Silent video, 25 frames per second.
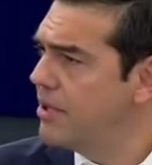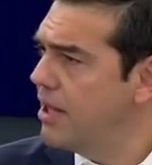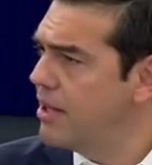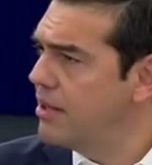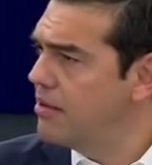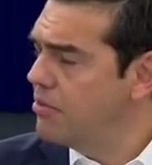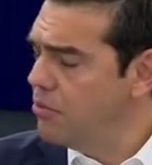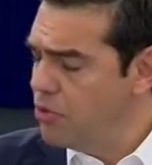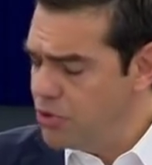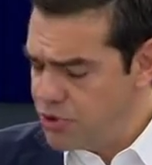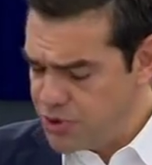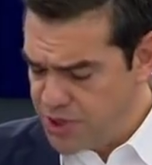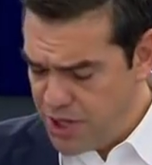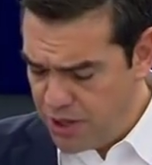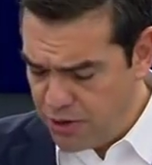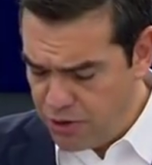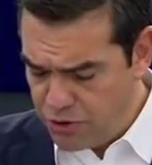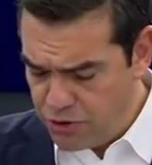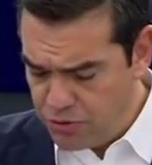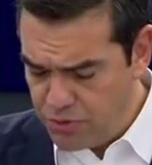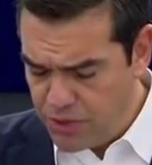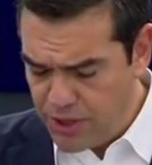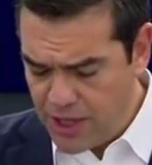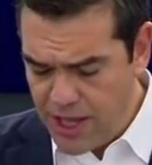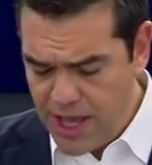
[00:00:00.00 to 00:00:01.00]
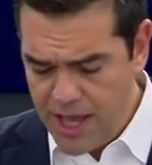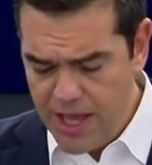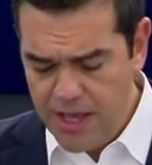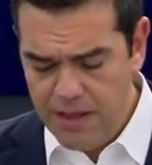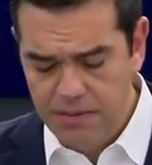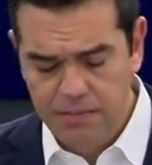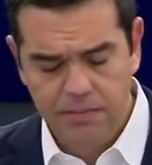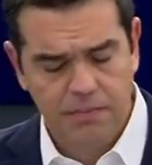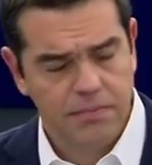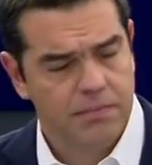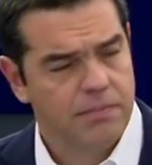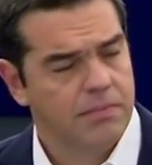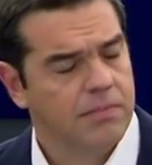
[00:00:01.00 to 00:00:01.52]
had an effect.
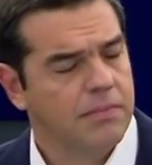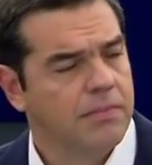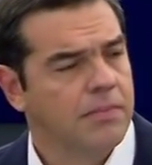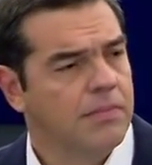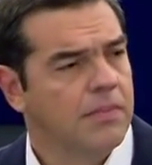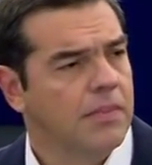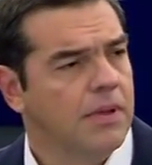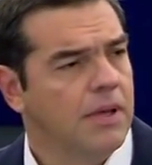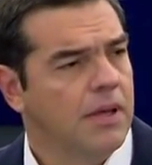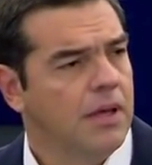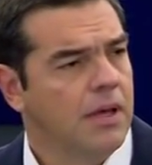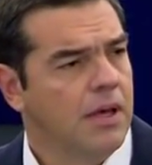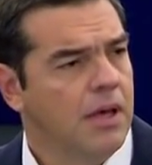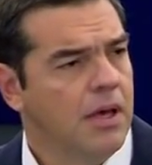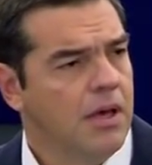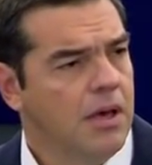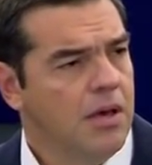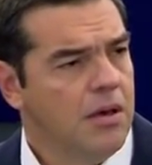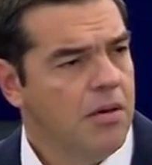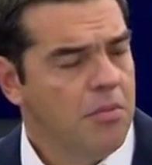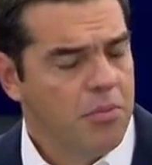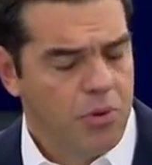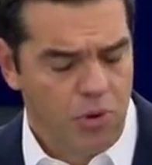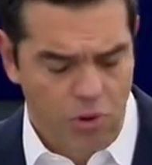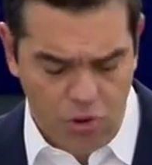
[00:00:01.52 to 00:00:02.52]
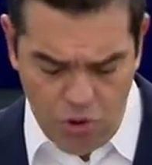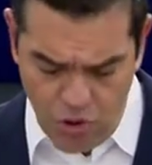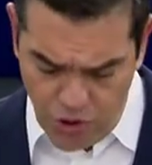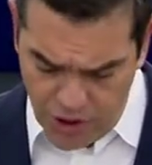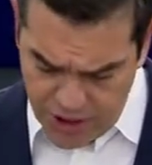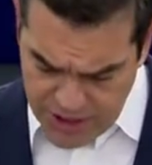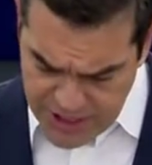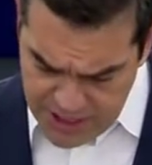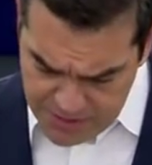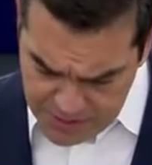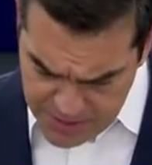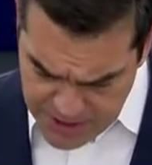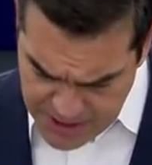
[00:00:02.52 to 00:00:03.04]
We've managed to have
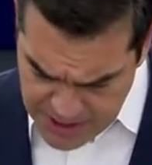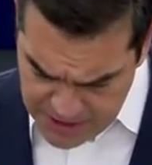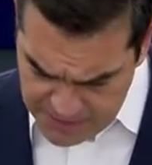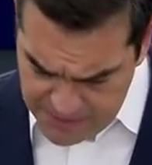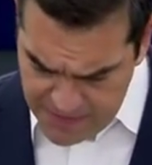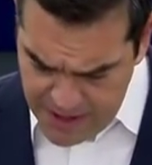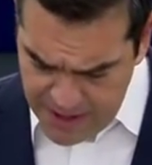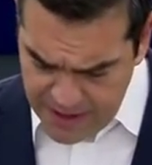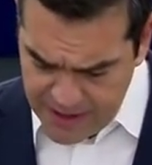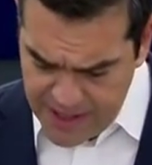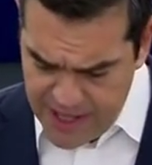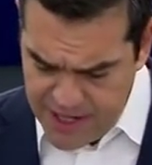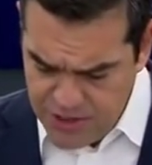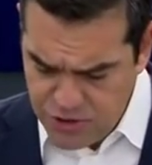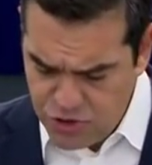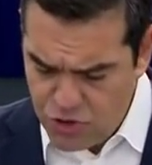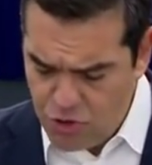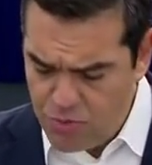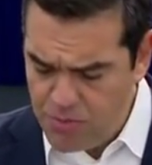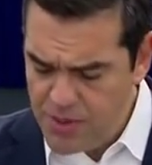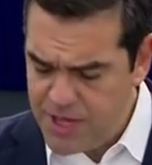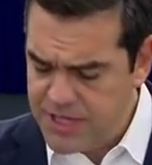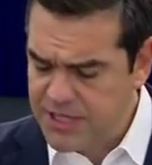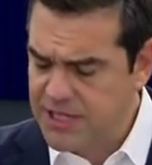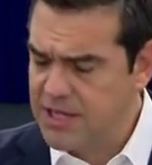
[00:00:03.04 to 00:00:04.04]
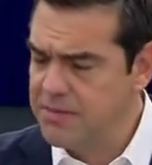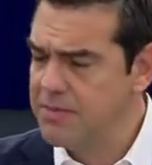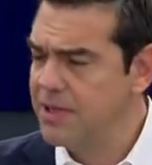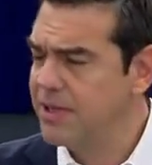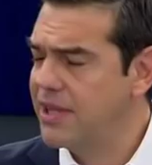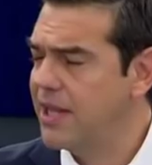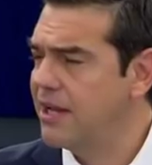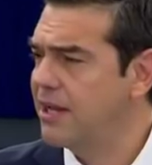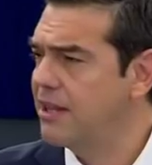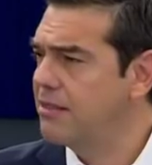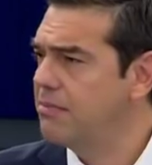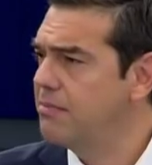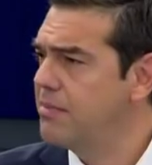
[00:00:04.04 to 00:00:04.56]
a fiscal consolidation.
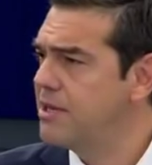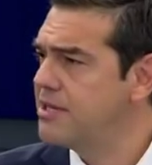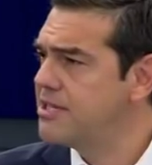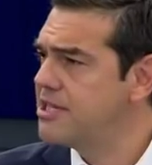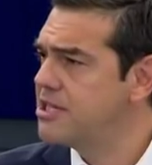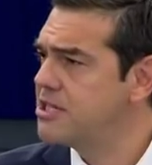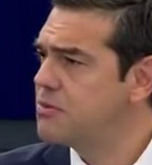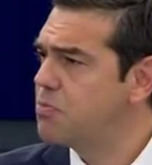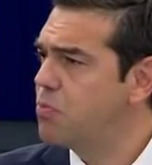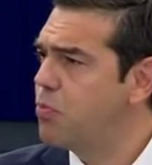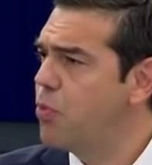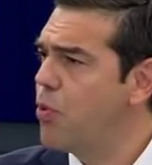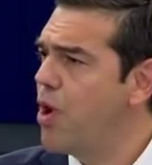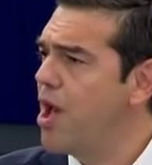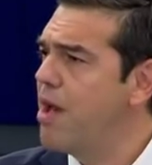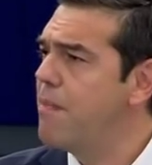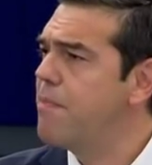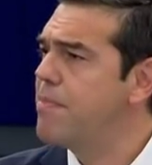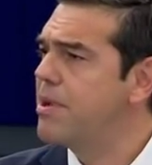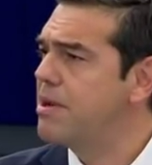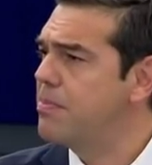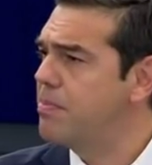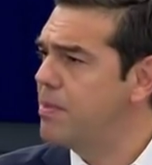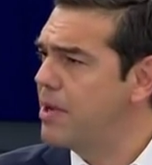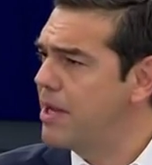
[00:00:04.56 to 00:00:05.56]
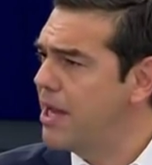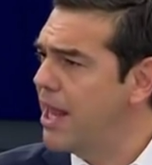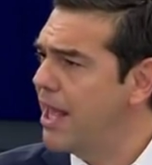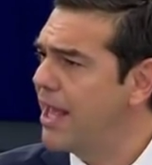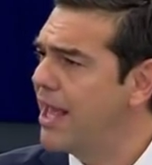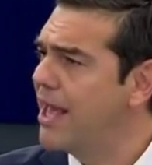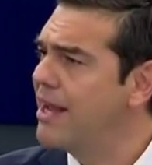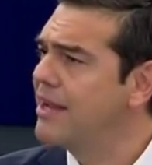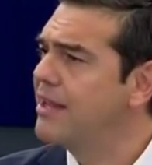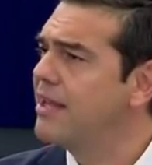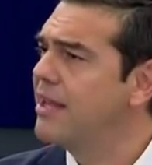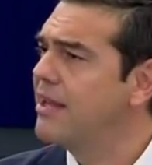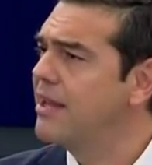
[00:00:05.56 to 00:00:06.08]
We did
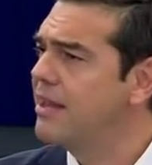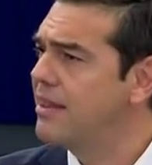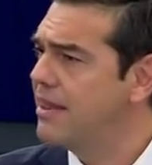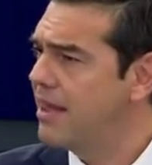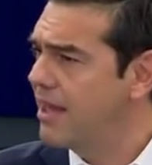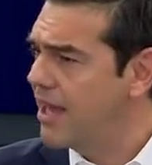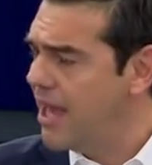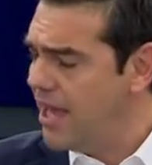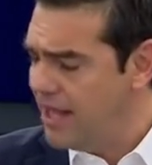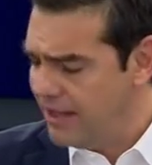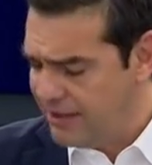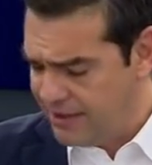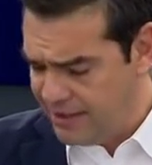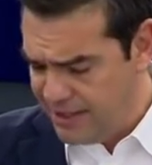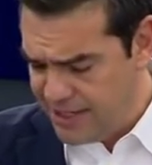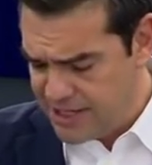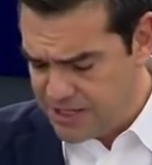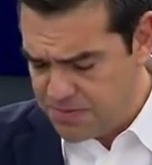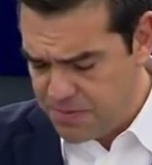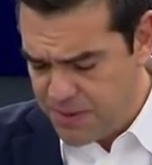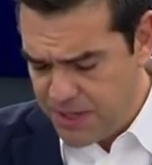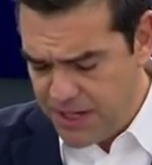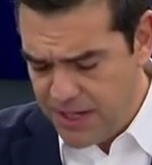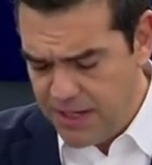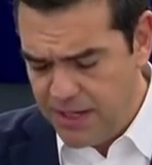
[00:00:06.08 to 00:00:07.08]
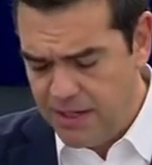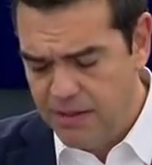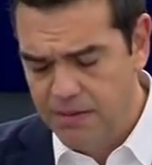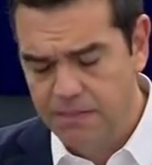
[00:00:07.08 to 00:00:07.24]
deep reforms